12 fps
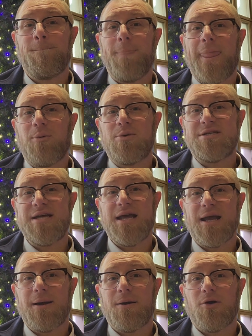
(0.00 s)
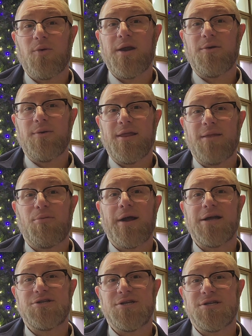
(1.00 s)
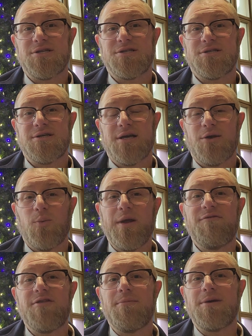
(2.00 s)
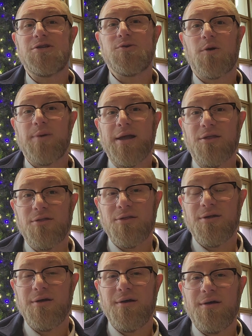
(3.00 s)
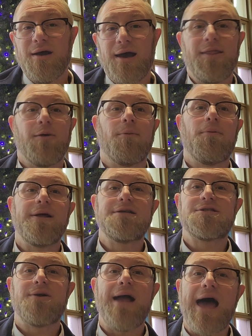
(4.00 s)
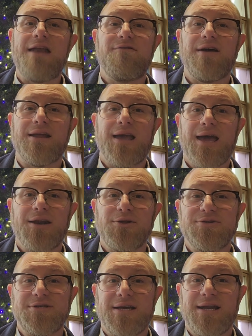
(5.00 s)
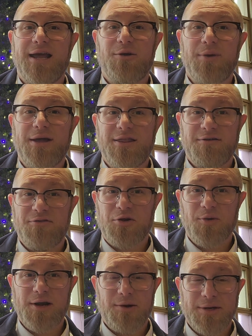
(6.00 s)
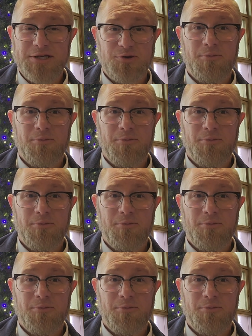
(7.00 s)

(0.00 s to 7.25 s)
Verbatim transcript: They would take greenery, the branches, and weave them into a wreath and they would place their Advent candles in a wreath of the greenery to